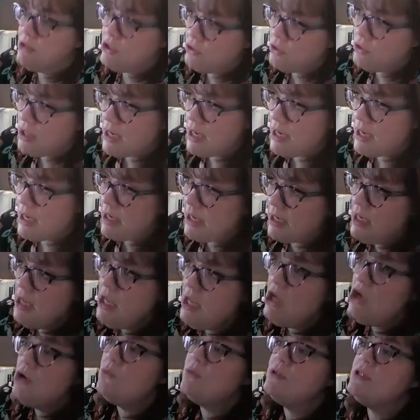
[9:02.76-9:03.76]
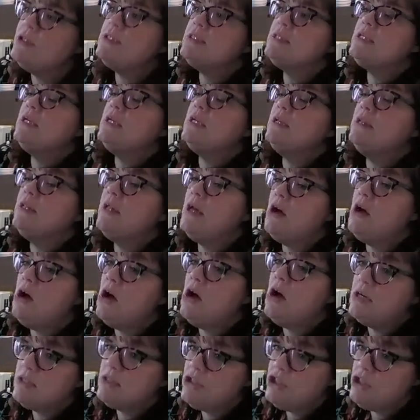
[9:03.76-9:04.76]
to cry, which is going to allow
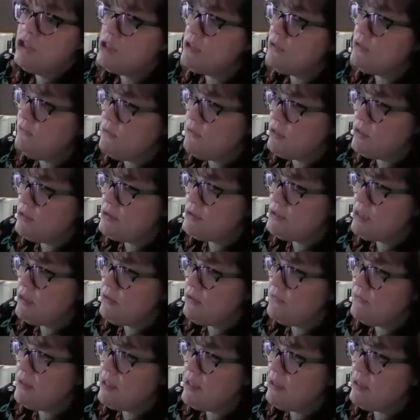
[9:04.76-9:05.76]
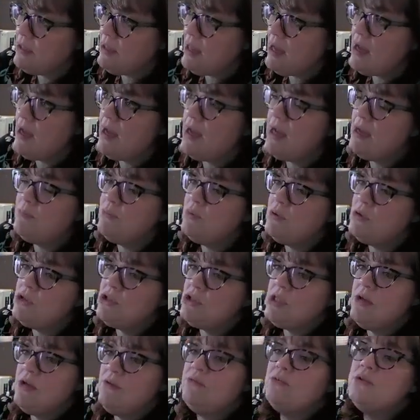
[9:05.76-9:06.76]
oxygen to fill those alveoli and push
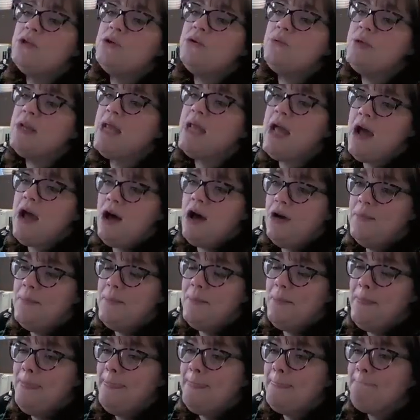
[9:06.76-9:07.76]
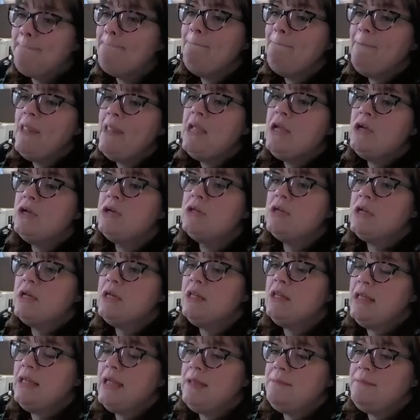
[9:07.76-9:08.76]
that fluid out. You're going to
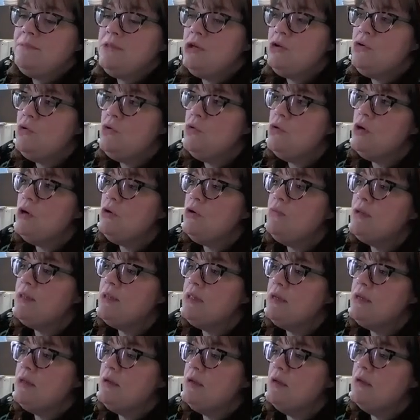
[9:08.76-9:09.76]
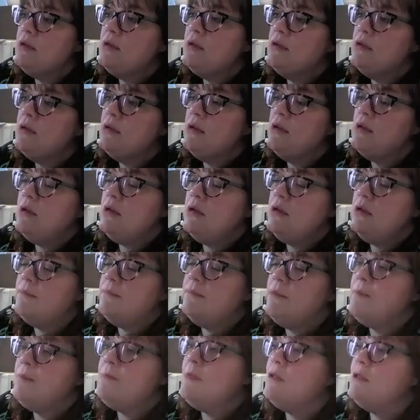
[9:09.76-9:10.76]
clamp the cord with an
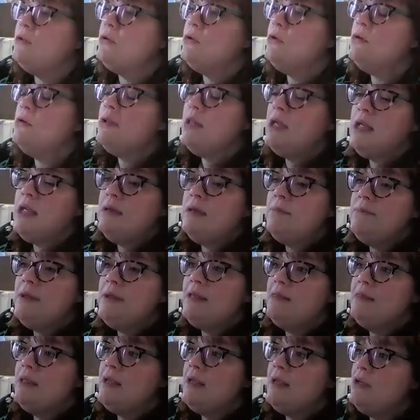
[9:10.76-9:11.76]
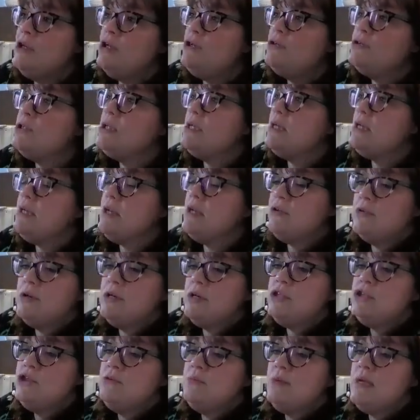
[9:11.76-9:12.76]
umbilical clamp and then usually another
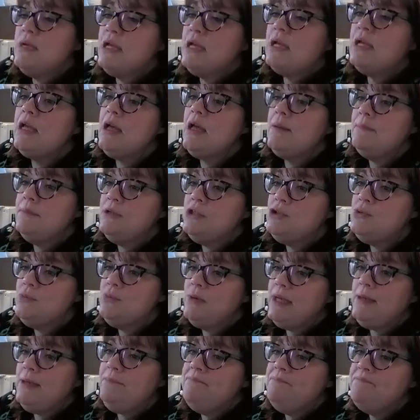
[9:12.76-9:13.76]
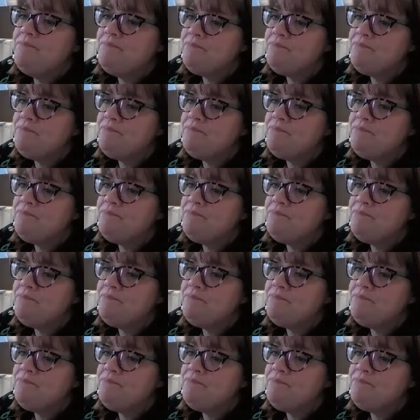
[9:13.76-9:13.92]
instrument and cut between.